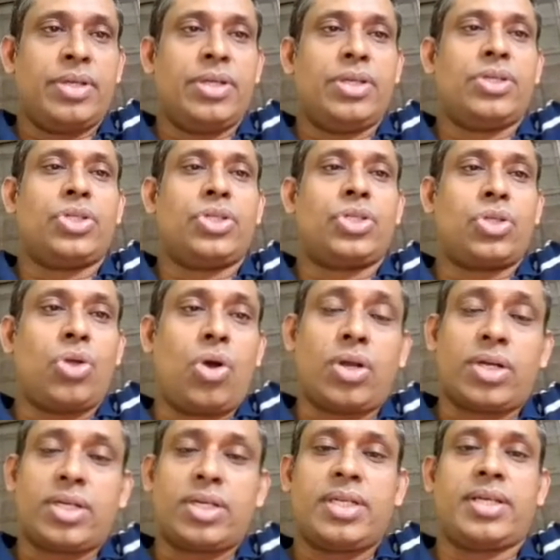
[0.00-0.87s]

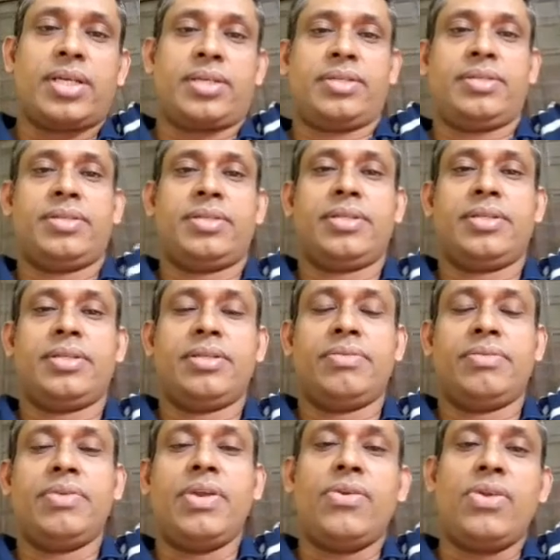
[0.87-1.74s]
shorter
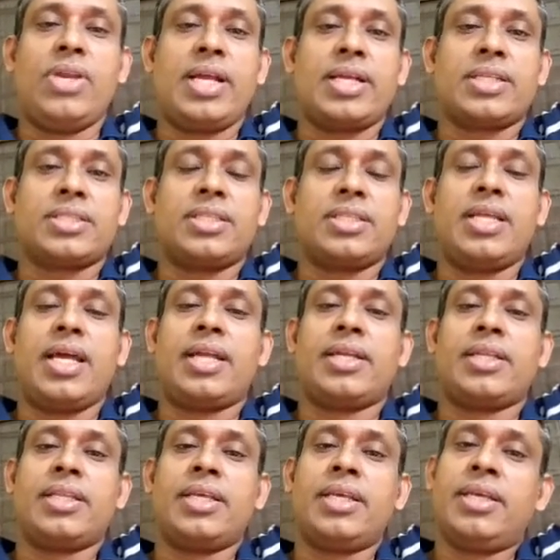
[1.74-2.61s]
wavelengths
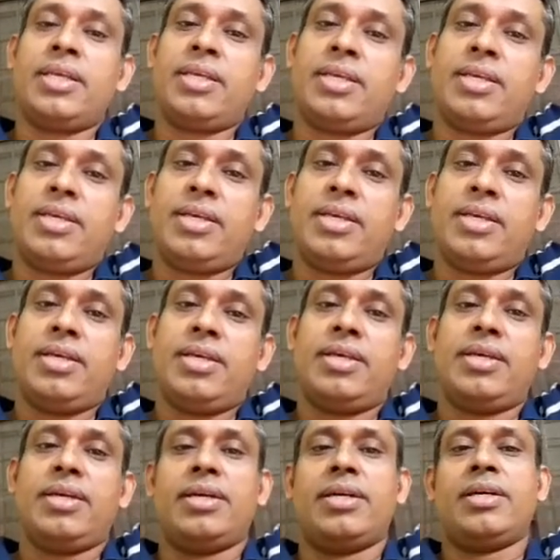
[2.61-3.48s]
than the
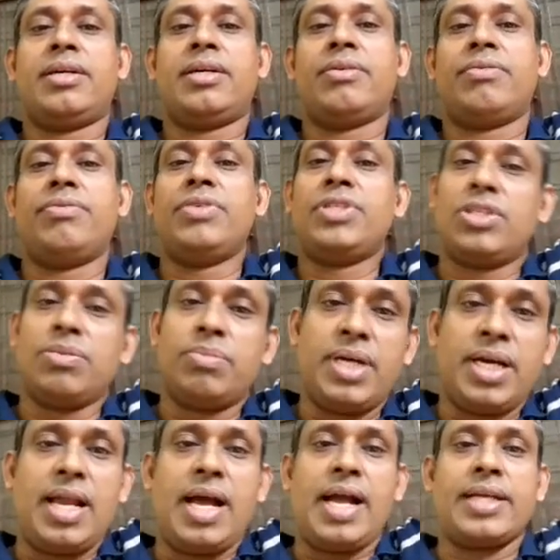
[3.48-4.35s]

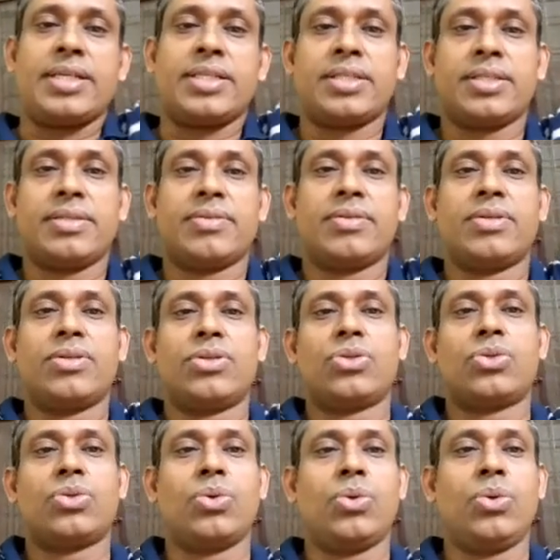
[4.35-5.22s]
visible light.
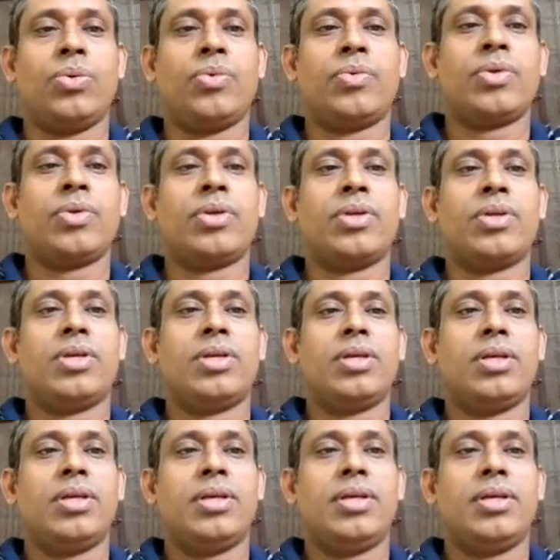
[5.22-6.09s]
So,
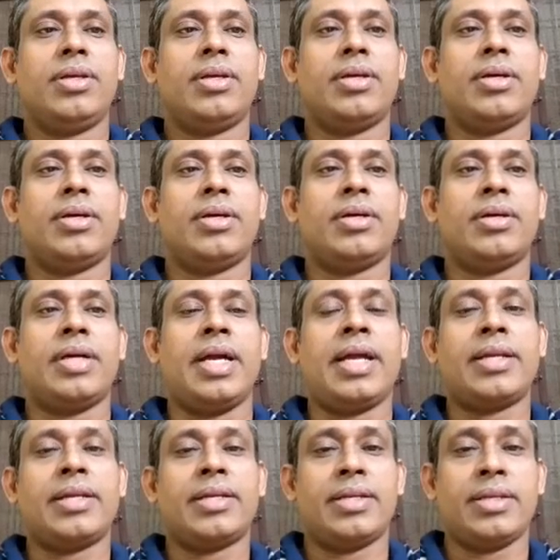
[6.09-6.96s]

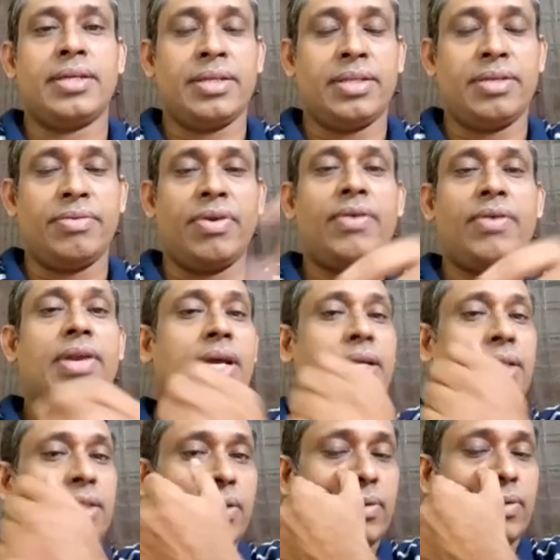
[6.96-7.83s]
the
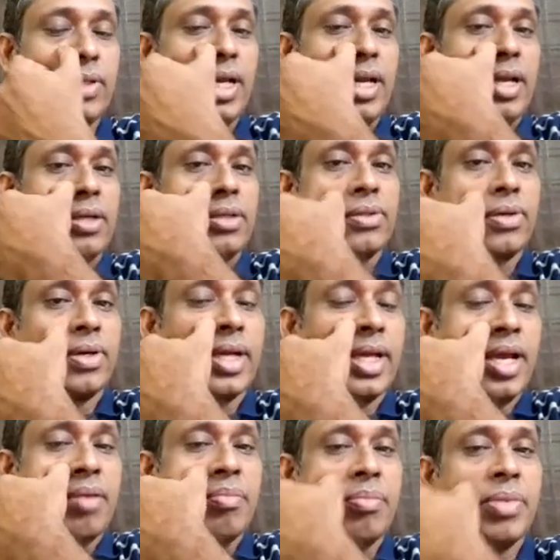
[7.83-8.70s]
wavelength of the electron
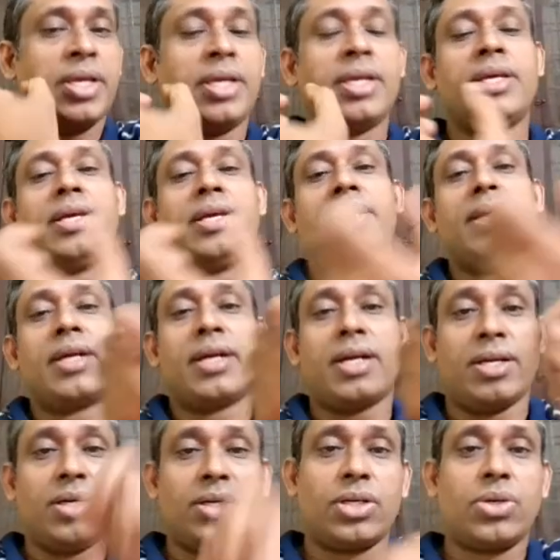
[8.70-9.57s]
can be
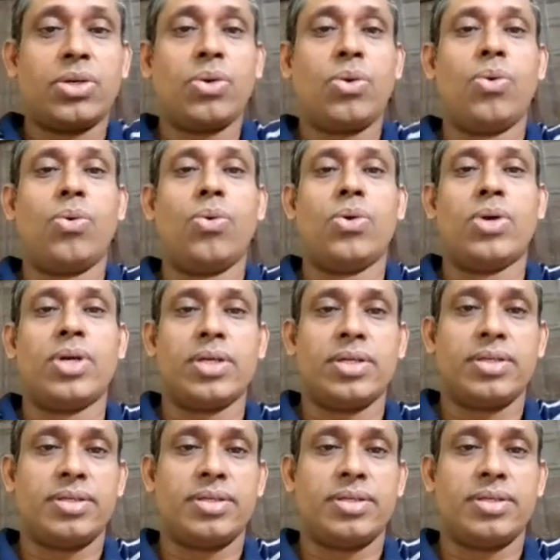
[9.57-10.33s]
controlled